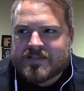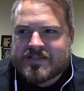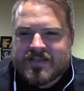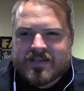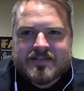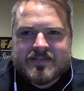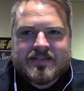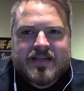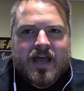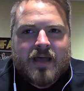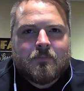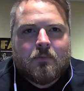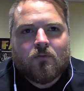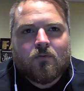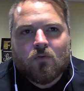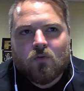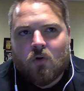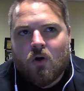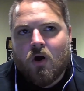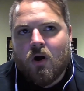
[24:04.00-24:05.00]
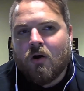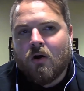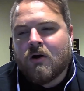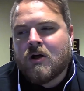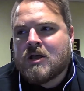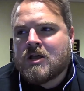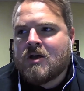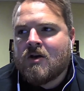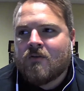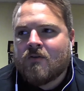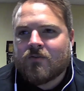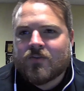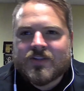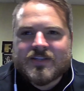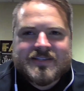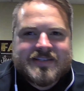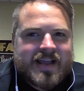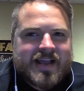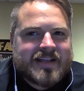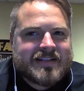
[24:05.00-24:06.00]
sixth time overall, for the
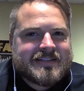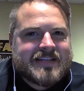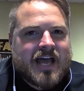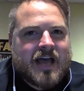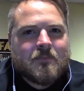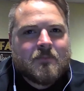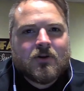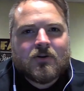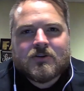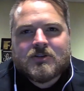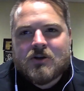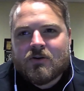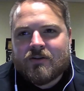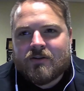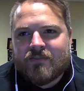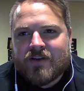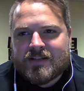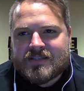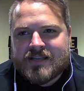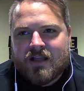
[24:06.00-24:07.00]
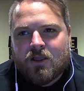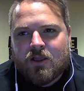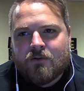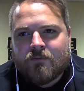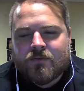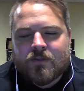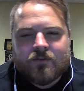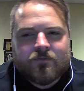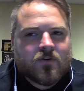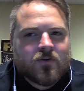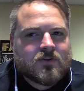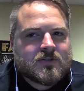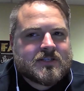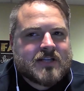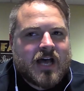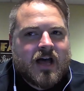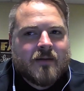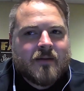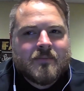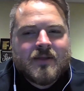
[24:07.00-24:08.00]
second time under Tony Vitello, and for the first
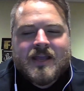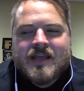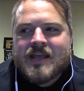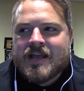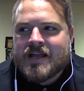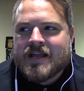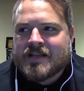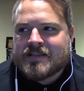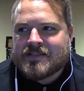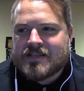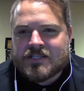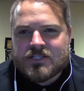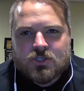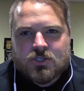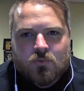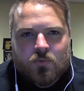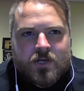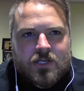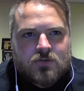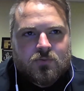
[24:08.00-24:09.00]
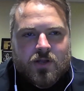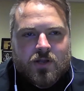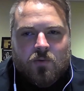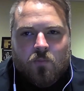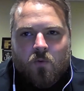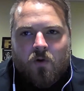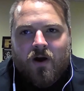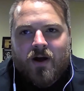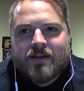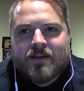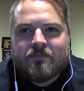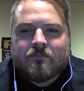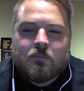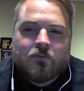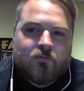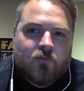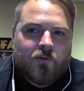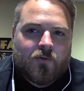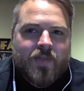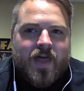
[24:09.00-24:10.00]
time since 2021, and
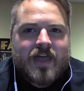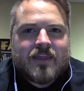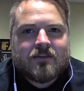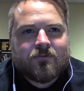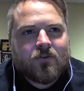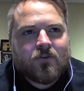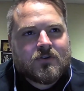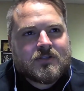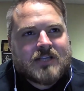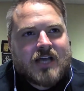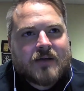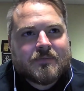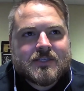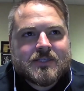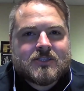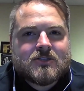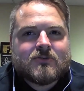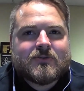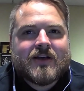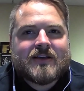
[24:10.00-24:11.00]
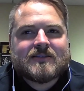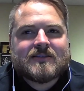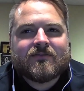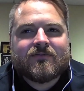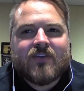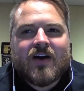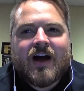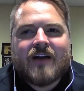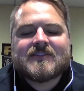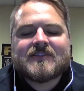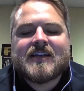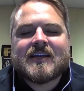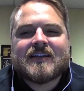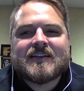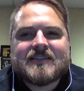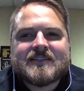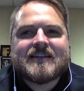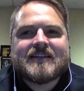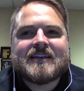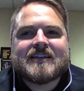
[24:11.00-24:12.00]
before that, the first time since 2005,
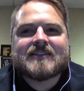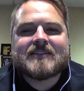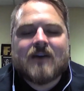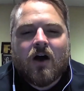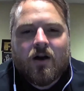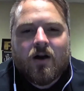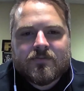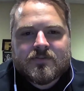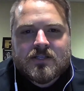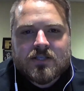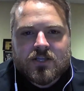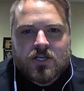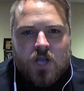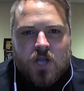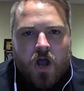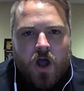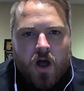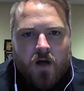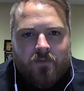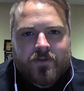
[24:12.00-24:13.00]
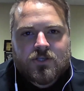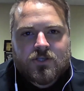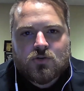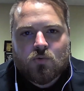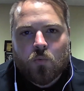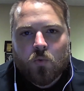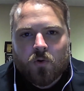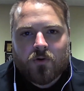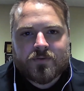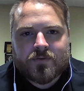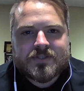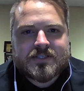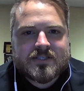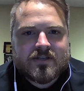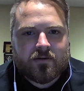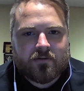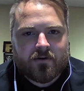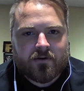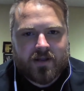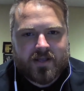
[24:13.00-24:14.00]
Tennessee is off to the College World
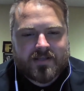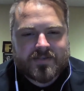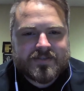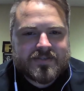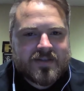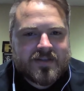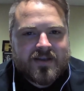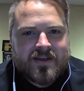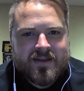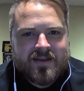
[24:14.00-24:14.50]
Series.